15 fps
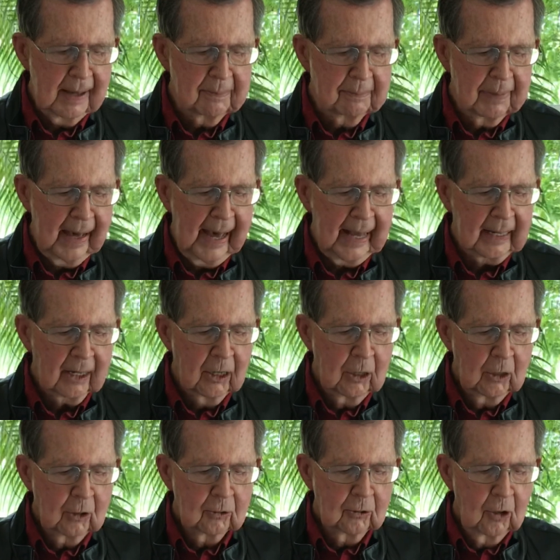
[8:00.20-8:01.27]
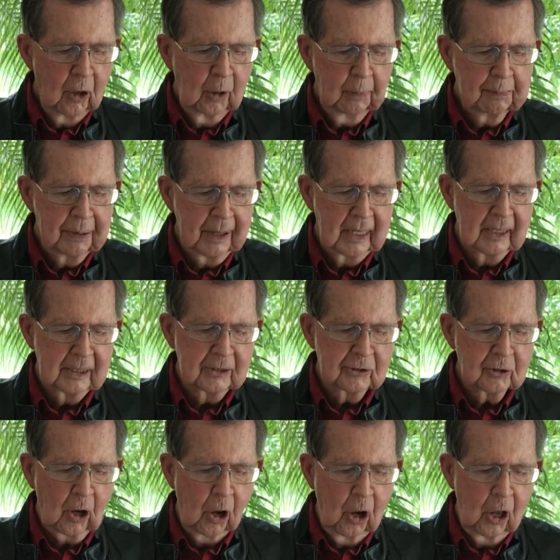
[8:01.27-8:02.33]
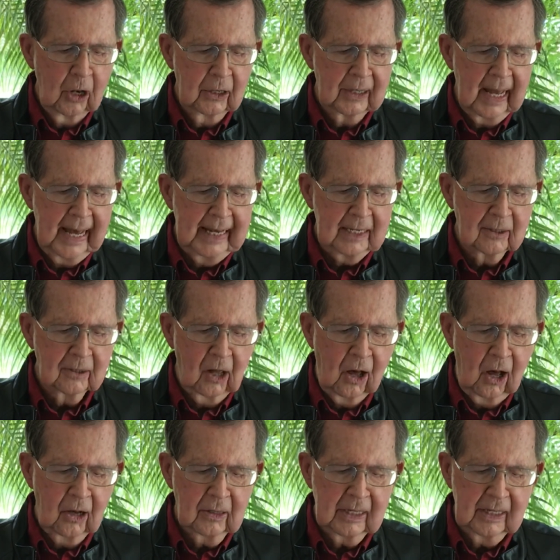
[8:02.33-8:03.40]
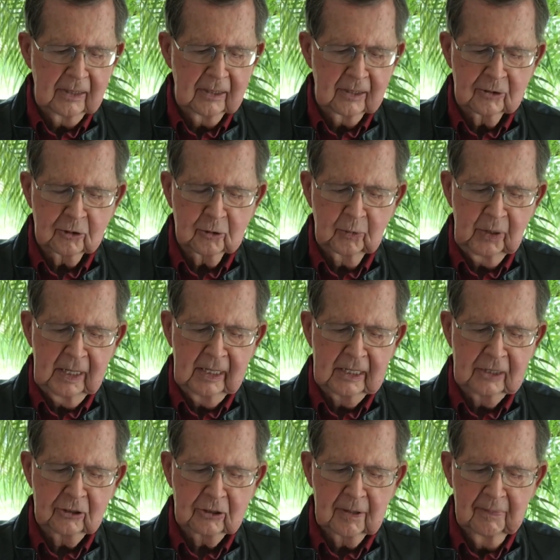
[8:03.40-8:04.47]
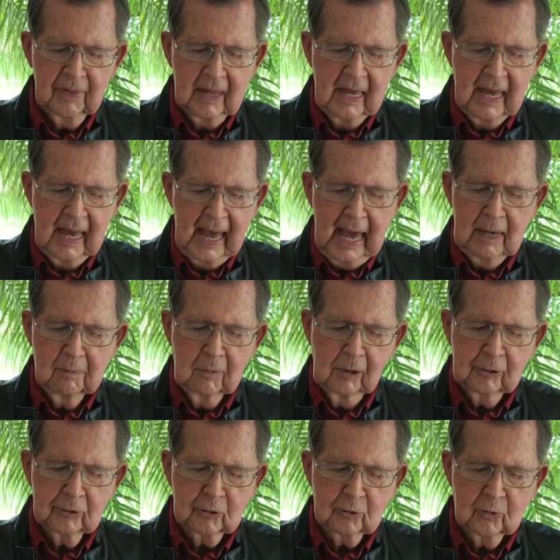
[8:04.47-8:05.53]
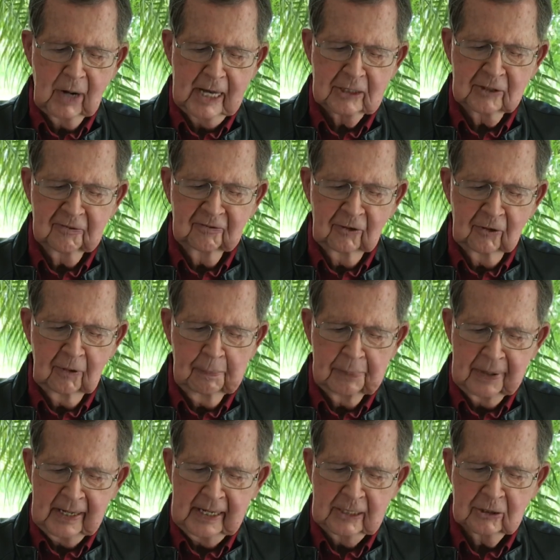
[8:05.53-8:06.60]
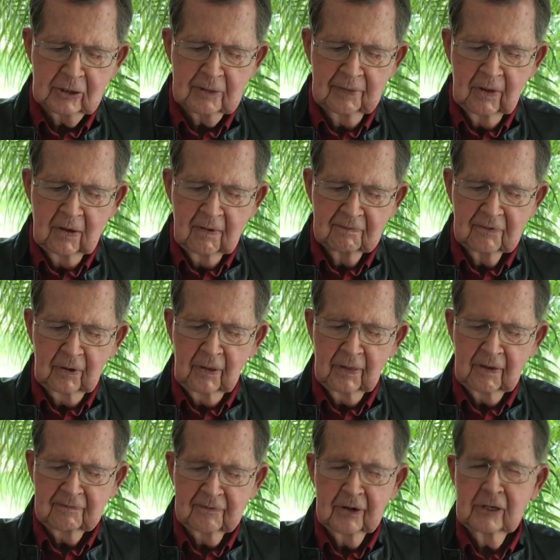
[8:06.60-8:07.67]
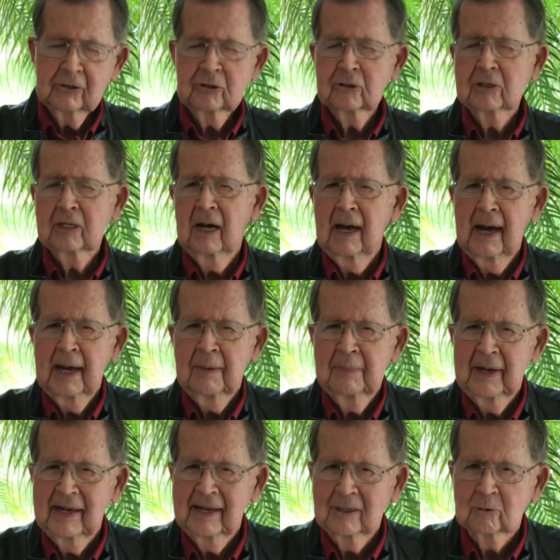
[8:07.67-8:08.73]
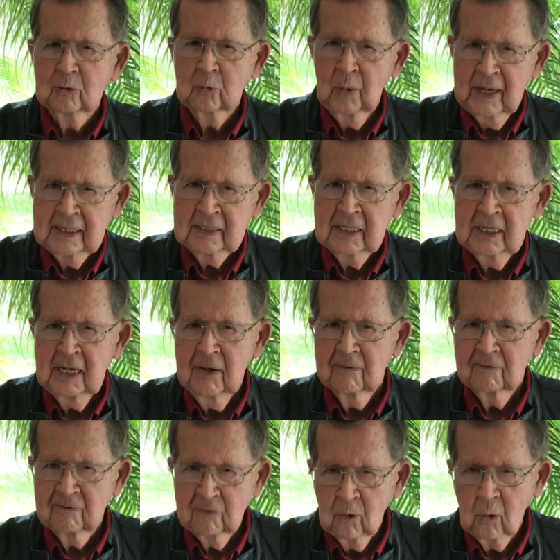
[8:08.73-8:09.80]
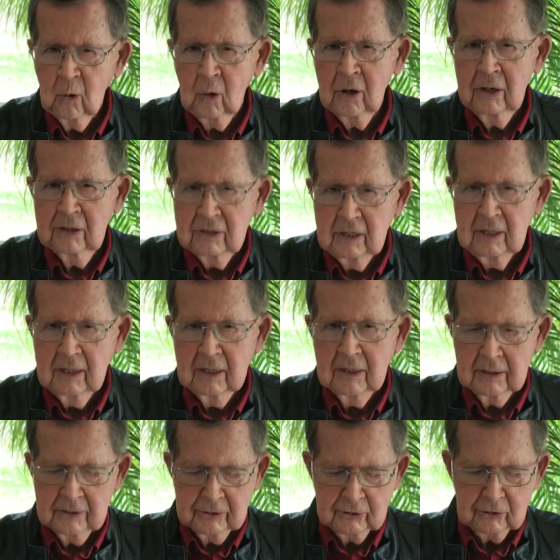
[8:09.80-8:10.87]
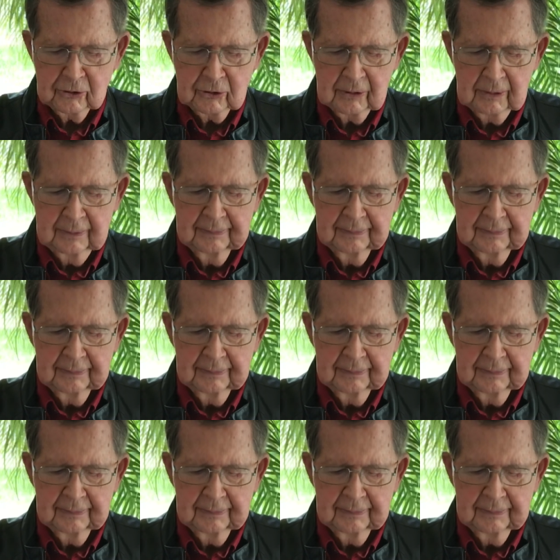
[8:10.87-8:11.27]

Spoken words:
back, no pillows, all night long in the sweetest and most restful peace for the first time in 24 years.